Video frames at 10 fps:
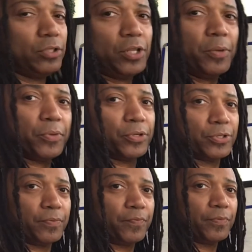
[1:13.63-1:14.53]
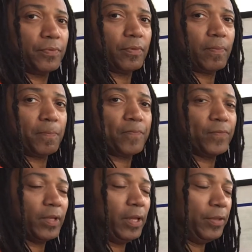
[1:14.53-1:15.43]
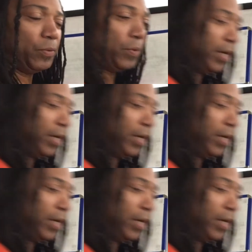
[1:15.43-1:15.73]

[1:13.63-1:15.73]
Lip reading: numbers. And the way to